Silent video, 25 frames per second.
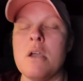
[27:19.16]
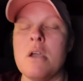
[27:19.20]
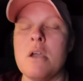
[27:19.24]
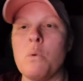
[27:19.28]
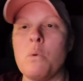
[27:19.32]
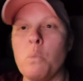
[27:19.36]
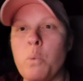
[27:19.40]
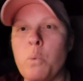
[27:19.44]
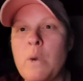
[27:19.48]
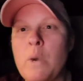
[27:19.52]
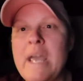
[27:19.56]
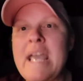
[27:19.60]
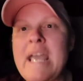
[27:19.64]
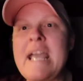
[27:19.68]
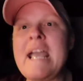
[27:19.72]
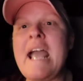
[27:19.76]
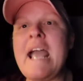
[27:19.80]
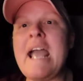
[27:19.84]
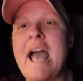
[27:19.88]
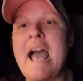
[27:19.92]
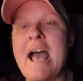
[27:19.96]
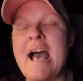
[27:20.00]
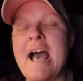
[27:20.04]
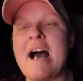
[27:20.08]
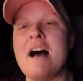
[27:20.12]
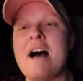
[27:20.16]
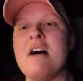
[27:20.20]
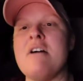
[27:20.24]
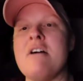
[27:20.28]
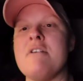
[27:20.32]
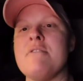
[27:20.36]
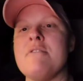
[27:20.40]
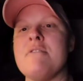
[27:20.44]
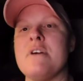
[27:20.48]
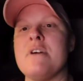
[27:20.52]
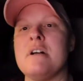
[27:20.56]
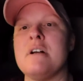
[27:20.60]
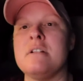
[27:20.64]
We
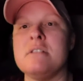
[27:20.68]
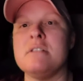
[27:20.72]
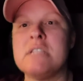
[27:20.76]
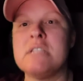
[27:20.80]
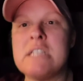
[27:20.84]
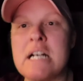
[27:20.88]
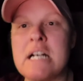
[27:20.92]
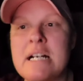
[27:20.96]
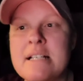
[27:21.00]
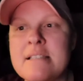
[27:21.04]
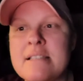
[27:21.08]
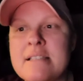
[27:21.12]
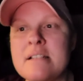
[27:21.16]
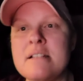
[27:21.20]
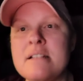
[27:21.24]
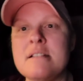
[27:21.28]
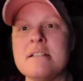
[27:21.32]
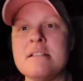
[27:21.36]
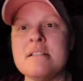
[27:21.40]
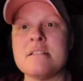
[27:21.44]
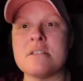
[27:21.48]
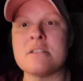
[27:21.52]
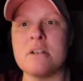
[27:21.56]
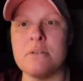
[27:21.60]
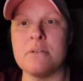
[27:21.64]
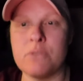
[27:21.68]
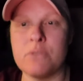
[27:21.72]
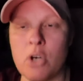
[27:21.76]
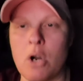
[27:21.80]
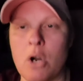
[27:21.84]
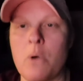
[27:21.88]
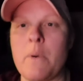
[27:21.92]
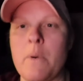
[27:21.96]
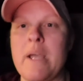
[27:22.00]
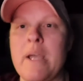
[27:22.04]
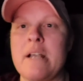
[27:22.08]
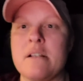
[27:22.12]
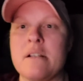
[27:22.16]
have dozens of
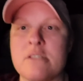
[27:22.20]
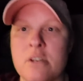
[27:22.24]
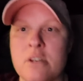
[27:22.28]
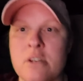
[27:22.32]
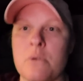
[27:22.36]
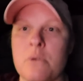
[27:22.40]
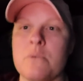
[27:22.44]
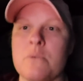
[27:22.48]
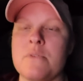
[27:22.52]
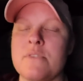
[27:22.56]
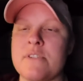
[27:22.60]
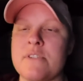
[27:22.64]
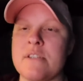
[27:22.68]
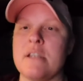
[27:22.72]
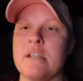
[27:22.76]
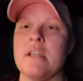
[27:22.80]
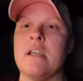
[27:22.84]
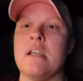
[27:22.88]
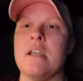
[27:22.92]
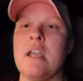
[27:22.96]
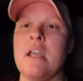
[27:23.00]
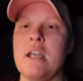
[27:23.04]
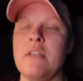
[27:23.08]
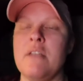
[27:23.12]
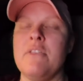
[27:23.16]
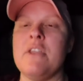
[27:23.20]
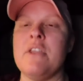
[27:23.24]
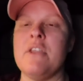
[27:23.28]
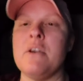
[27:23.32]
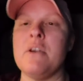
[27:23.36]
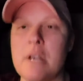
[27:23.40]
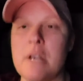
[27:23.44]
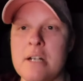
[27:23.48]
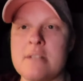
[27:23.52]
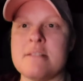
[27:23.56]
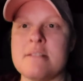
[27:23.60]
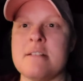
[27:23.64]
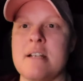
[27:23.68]
growing zones in the
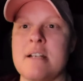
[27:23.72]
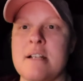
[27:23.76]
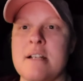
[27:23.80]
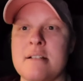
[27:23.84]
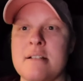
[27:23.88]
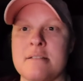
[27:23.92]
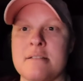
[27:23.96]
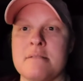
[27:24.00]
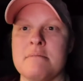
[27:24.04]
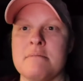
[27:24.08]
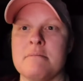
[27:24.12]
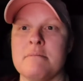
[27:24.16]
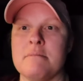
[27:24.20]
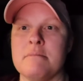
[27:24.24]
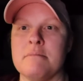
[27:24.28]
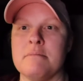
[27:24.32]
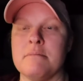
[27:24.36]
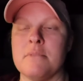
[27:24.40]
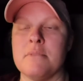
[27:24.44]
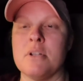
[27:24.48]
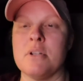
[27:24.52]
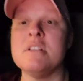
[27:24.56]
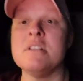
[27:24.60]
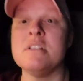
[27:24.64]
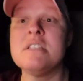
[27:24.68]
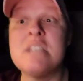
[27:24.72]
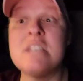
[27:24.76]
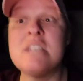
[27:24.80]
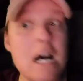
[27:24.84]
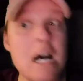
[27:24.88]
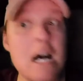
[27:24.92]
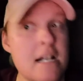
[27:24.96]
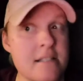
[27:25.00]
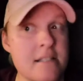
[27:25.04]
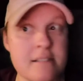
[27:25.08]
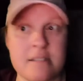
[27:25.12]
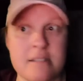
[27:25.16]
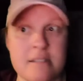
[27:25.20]
United States,
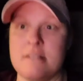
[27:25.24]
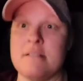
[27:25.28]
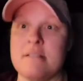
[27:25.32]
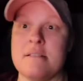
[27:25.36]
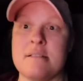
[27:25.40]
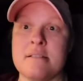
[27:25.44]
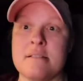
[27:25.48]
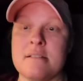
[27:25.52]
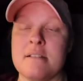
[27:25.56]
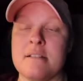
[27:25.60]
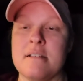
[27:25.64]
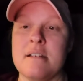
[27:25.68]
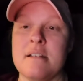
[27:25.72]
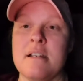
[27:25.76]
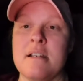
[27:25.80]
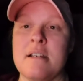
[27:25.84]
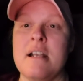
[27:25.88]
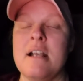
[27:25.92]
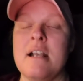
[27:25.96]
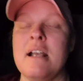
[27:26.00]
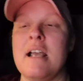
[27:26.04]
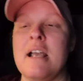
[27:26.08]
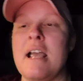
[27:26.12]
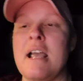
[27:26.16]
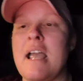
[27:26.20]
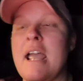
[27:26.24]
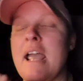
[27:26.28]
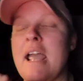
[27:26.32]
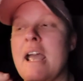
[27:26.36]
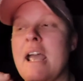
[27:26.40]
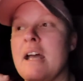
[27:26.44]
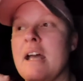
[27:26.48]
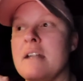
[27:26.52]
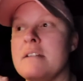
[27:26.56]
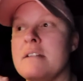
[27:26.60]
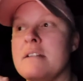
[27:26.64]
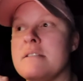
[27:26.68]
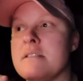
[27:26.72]
dozens.
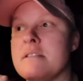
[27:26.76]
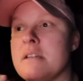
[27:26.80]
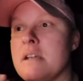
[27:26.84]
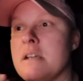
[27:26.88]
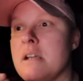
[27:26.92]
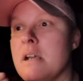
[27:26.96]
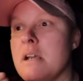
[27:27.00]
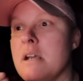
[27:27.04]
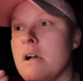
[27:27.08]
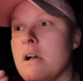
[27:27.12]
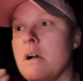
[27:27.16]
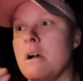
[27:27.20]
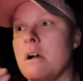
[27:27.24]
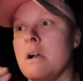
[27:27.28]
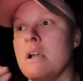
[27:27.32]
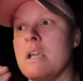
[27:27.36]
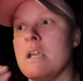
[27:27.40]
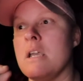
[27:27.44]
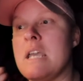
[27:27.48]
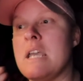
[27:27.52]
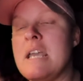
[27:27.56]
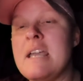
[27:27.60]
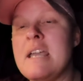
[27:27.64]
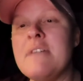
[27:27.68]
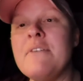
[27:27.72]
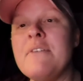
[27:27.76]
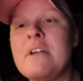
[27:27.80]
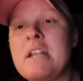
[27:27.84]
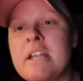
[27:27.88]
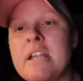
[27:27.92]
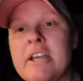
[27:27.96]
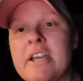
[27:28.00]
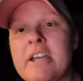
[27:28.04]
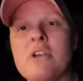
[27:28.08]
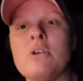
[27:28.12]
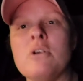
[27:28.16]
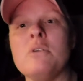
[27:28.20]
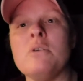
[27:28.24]
And even
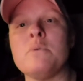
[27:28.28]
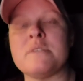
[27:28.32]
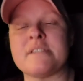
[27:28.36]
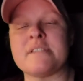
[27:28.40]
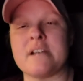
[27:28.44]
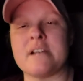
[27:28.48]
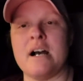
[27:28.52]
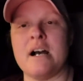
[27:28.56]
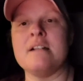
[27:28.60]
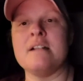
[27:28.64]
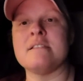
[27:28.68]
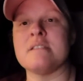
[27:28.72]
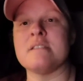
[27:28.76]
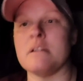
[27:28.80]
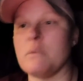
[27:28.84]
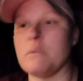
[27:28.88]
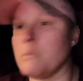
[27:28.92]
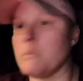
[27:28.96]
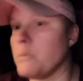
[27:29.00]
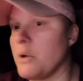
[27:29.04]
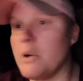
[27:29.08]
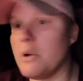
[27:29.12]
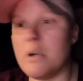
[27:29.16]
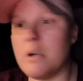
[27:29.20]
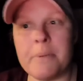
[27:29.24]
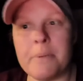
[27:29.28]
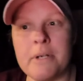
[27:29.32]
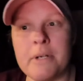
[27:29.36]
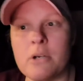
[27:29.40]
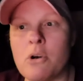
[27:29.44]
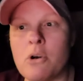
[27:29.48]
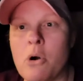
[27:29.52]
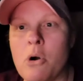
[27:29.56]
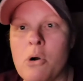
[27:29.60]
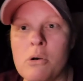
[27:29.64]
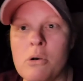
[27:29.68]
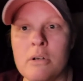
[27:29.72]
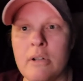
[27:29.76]
here in Wisconsin, we're up in a
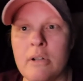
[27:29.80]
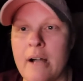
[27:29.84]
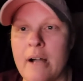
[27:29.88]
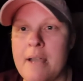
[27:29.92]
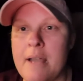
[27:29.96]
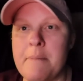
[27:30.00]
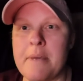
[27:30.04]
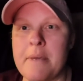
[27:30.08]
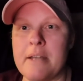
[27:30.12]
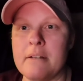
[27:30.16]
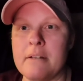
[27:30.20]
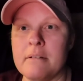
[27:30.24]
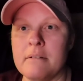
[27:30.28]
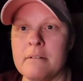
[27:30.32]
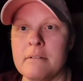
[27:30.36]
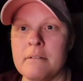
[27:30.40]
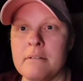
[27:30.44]
cold climate.